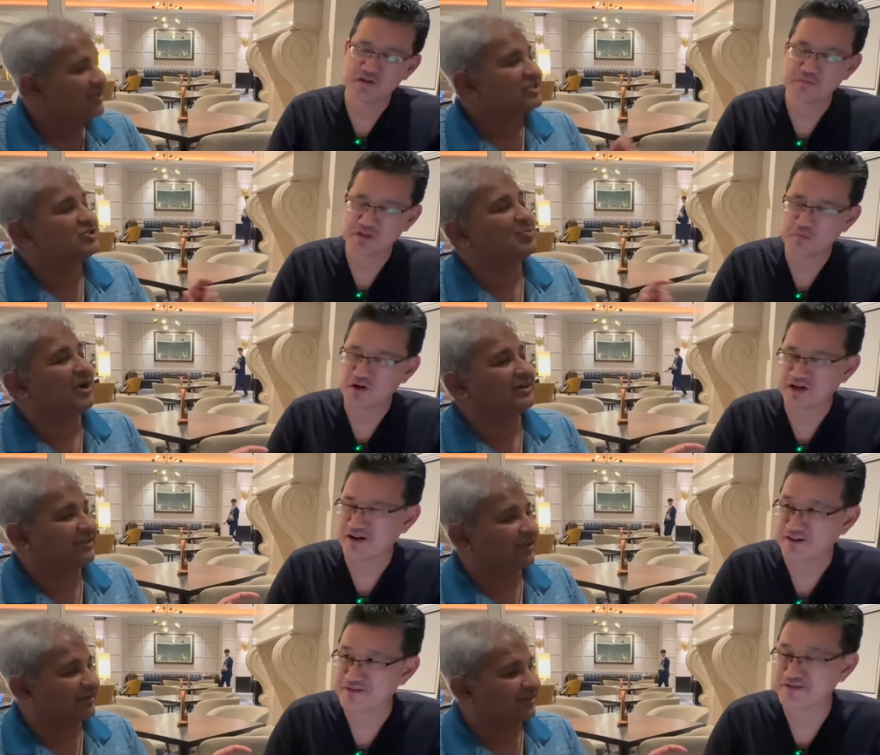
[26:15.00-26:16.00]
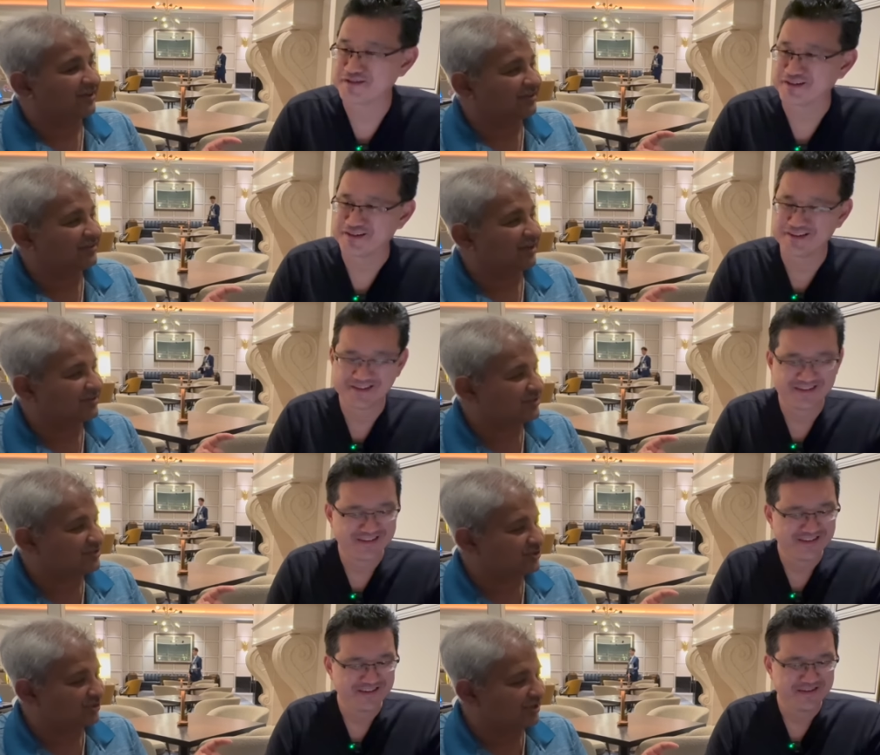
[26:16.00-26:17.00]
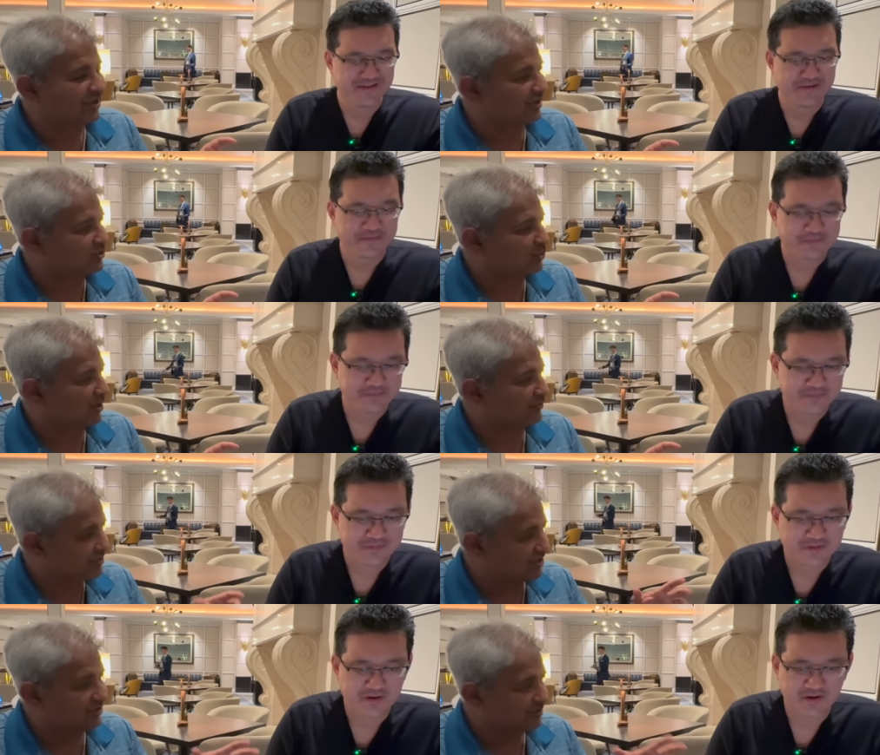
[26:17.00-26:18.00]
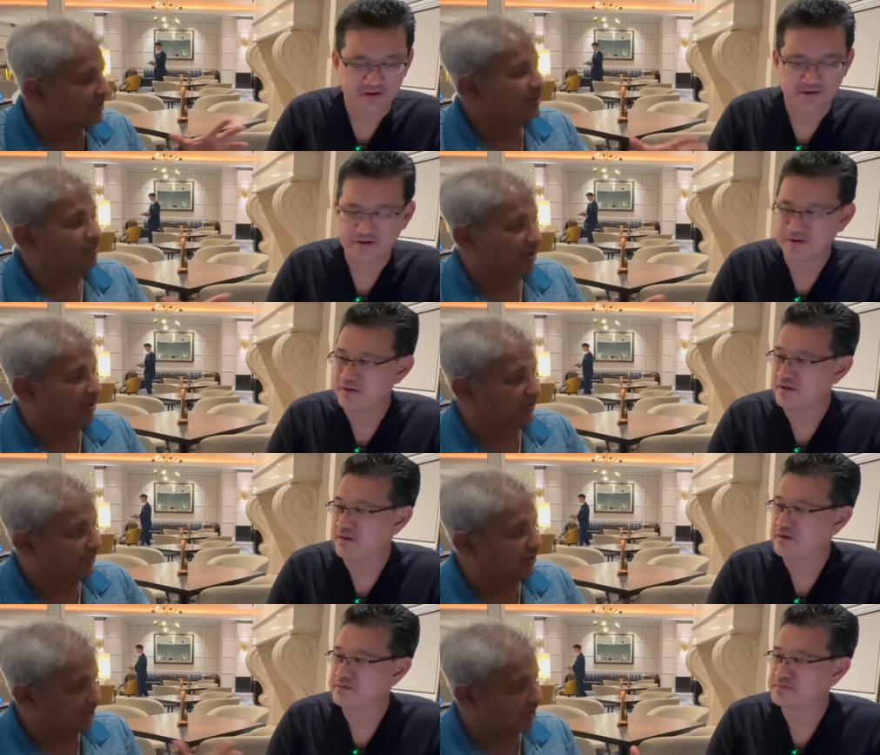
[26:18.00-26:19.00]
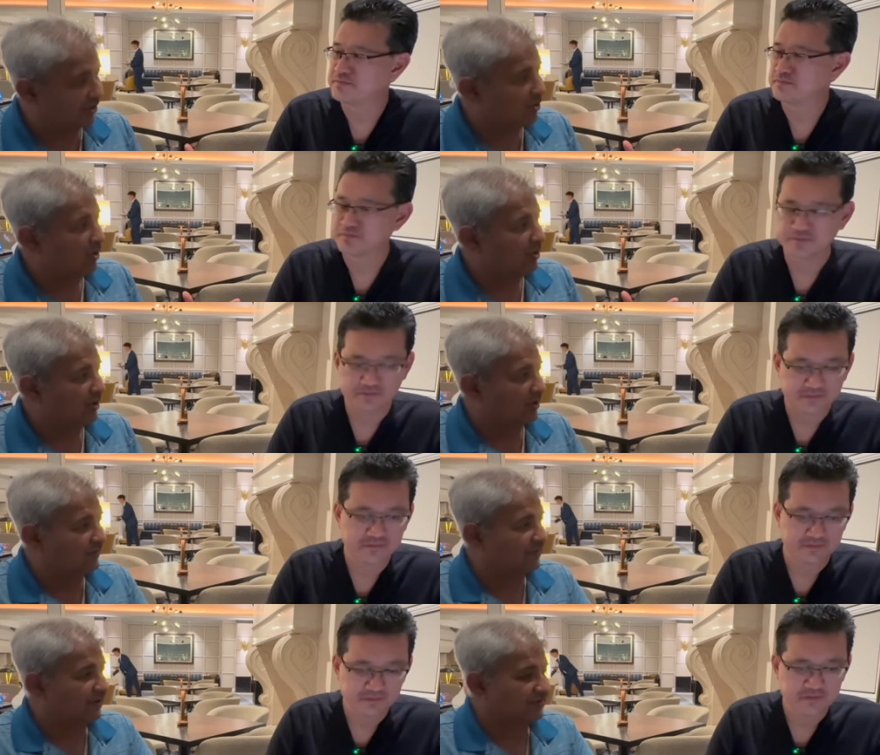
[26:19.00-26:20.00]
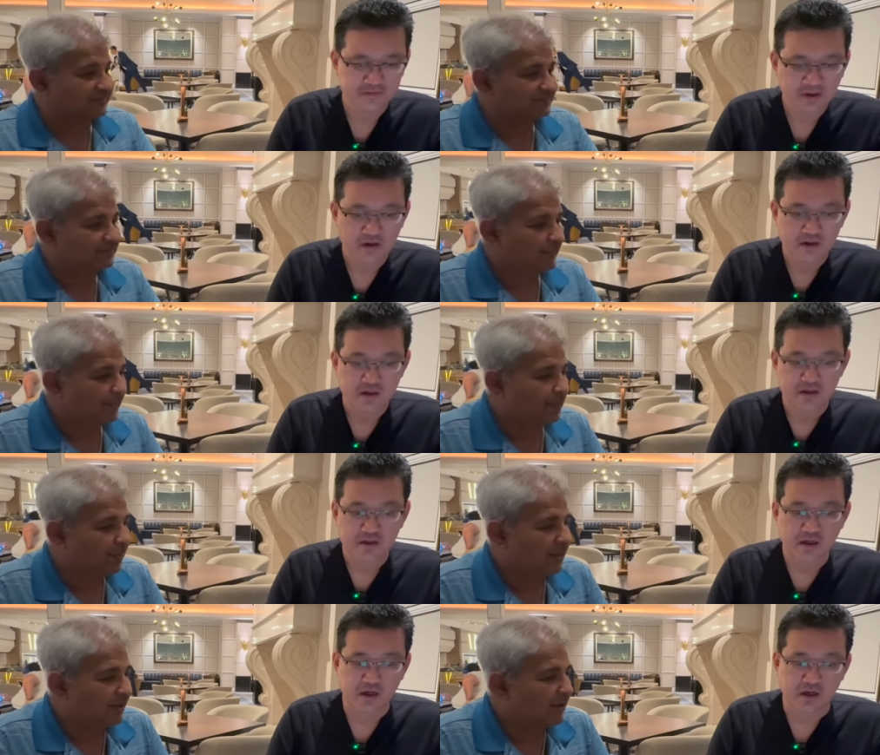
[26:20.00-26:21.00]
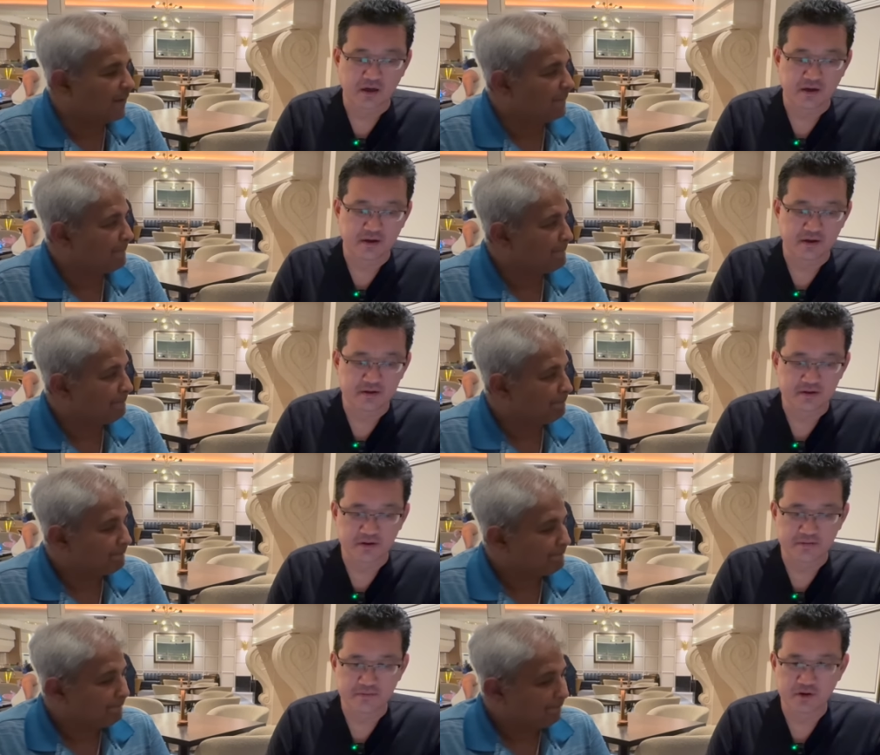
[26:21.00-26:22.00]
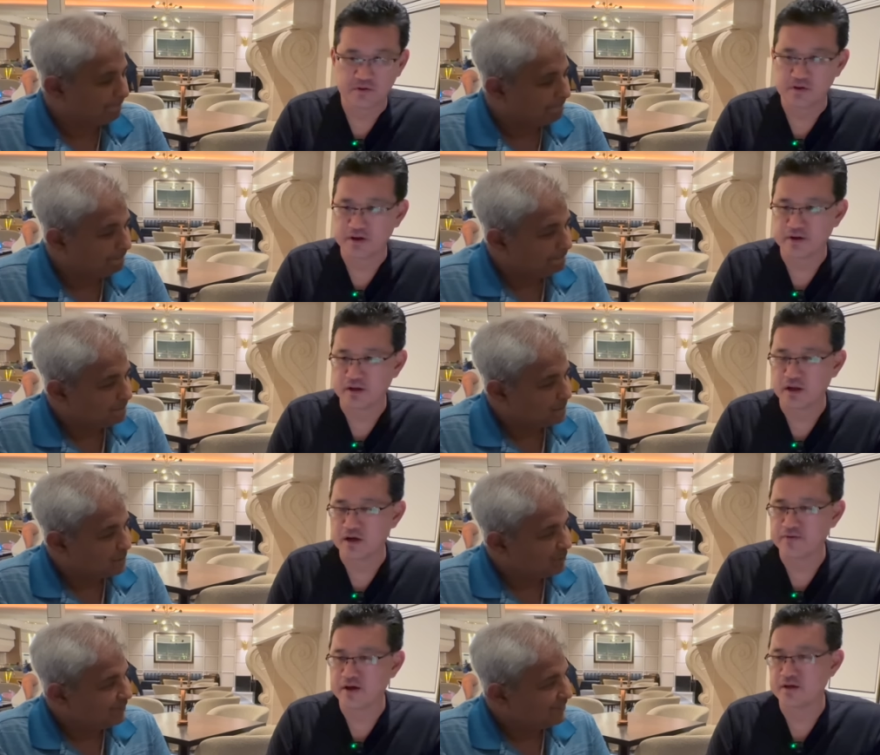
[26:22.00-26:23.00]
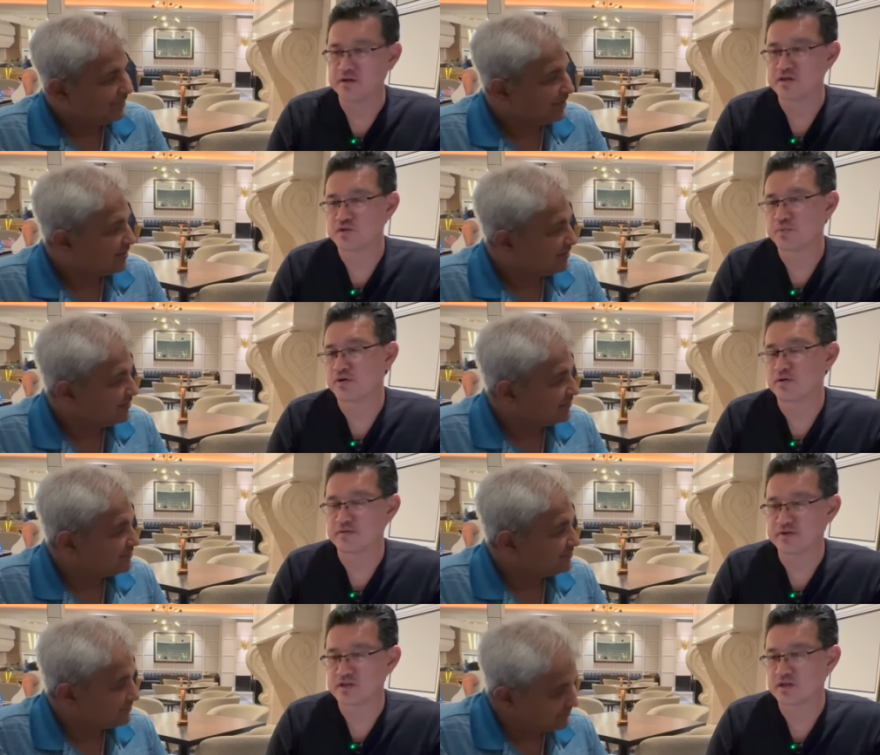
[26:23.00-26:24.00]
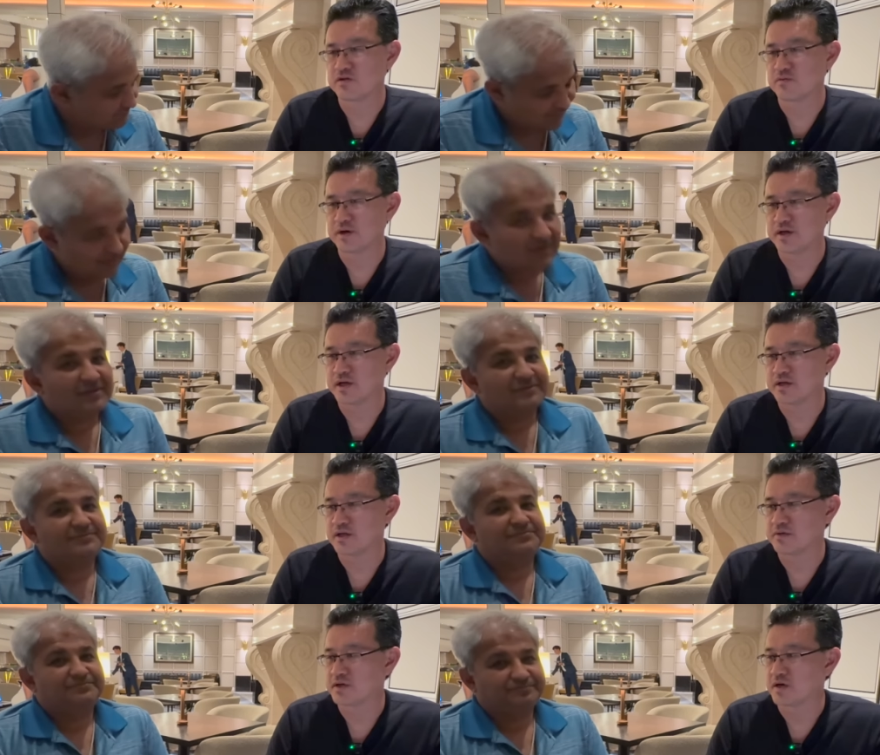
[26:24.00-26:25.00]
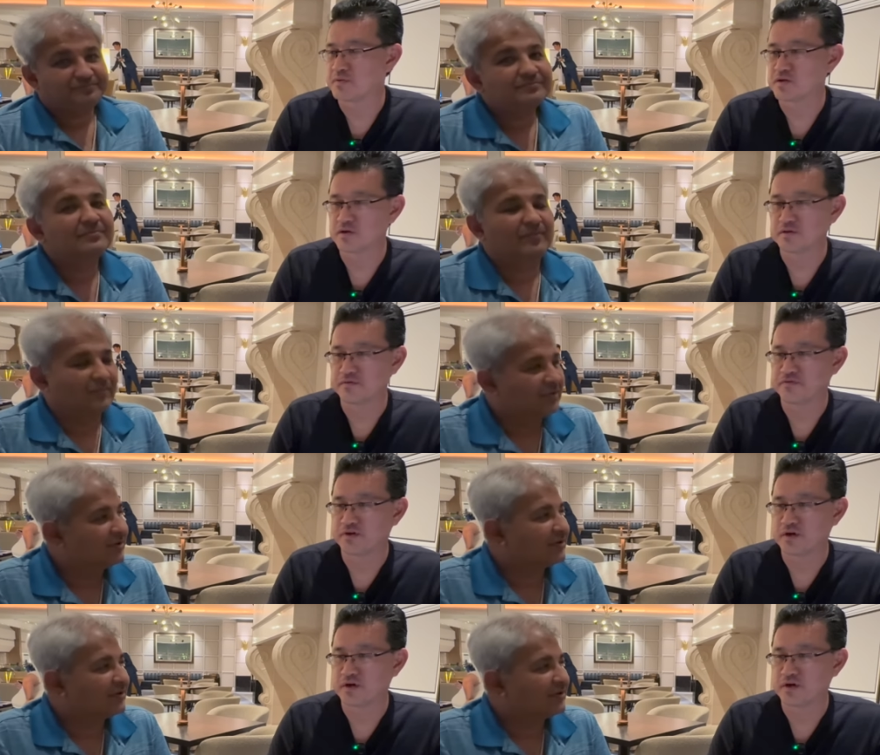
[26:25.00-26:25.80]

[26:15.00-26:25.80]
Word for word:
Speaker 1: Smart care. That thing, that's also key as well, which is part of the Aura offering.
Speaker 2: Yeah, and and a lot of that in the spirit of accelerating the adoption of